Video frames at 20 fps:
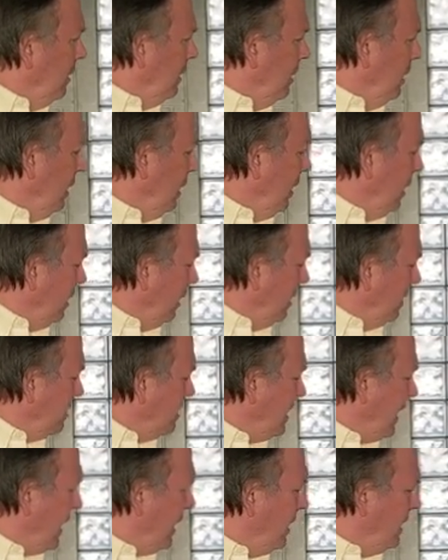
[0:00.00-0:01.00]
The
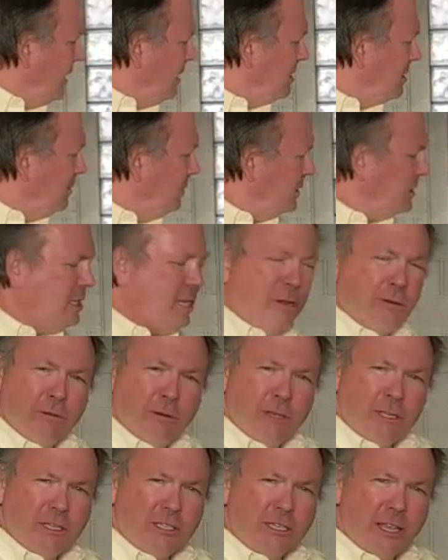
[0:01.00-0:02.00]
second is the
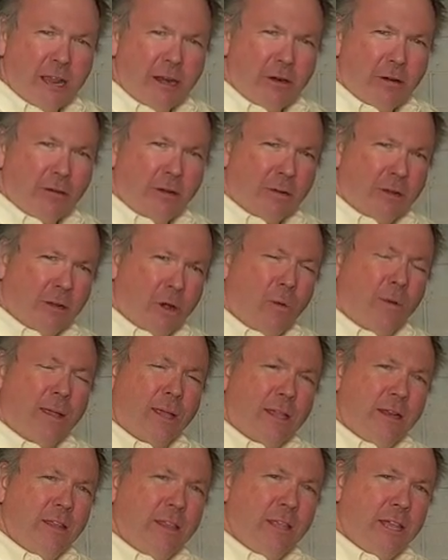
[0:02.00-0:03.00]
materials that are
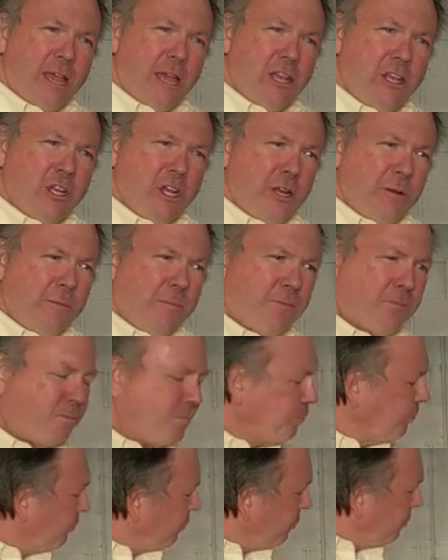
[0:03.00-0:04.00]
going into the engine.
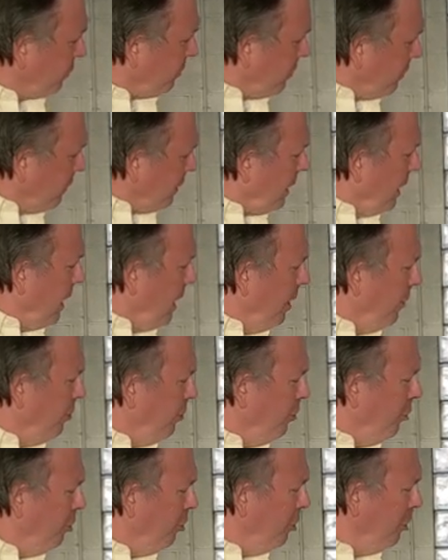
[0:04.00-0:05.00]

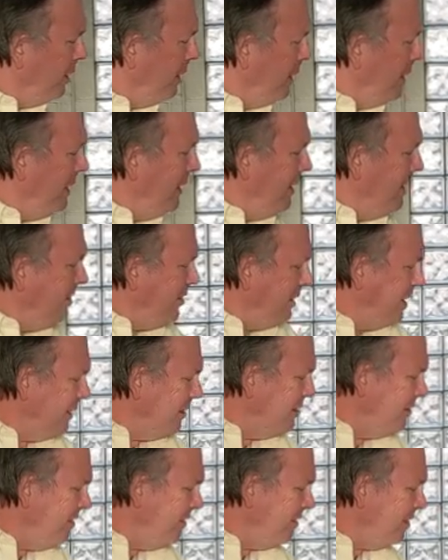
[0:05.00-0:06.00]
And third,
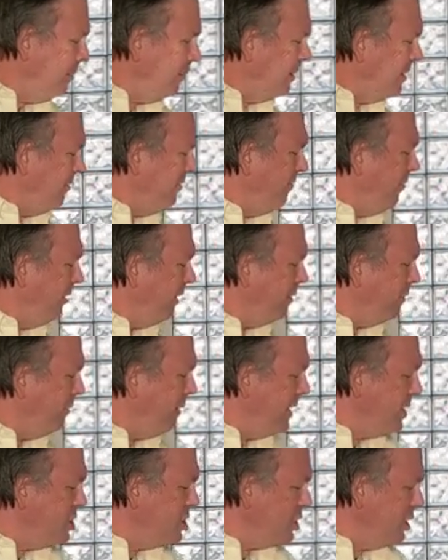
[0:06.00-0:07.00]
the system
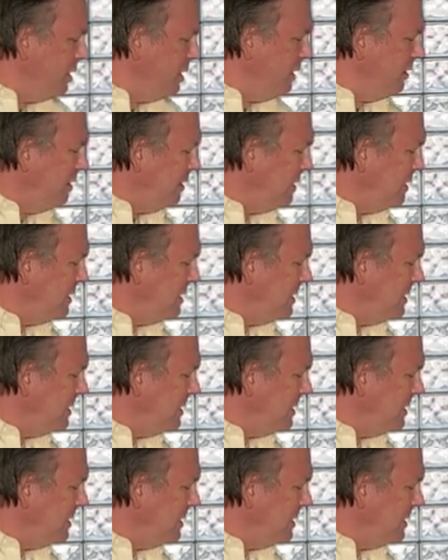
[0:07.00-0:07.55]
configuration, the